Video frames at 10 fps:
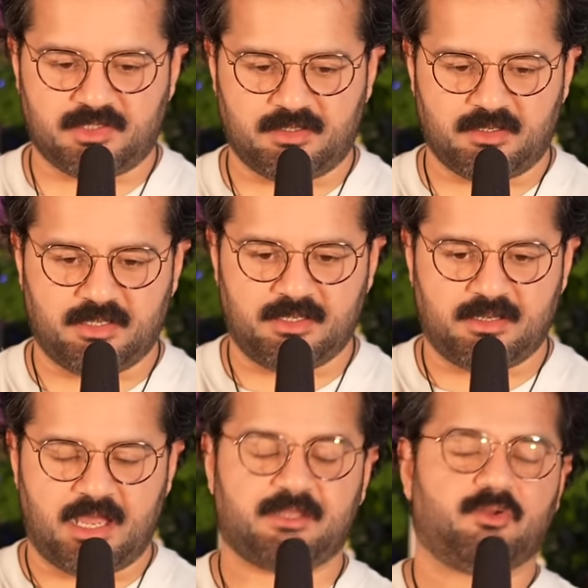And
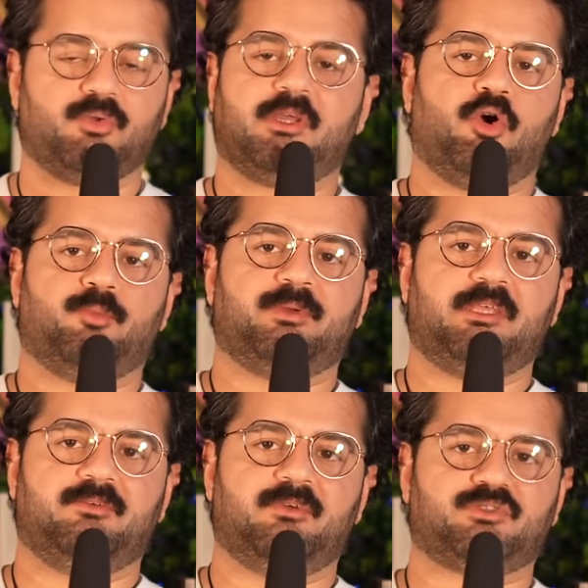I can only hope
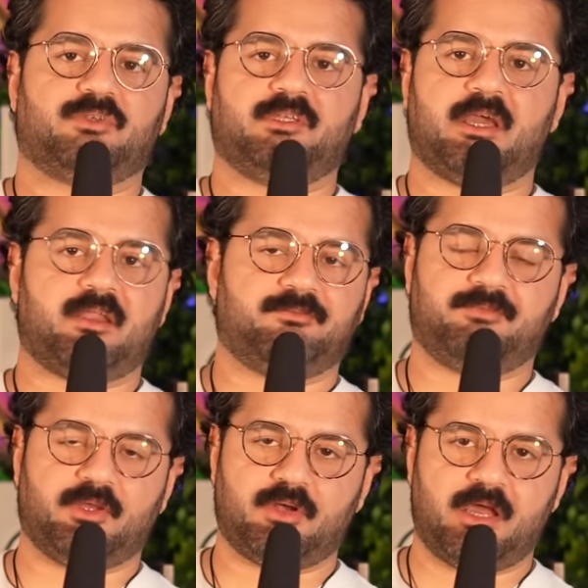he eventually got it
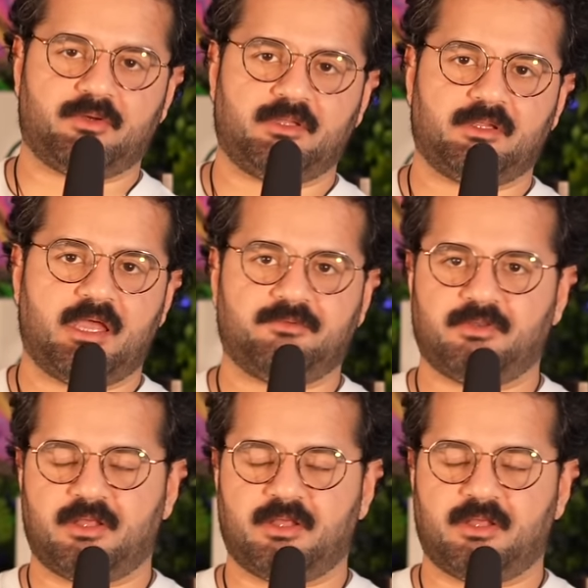figured out in life.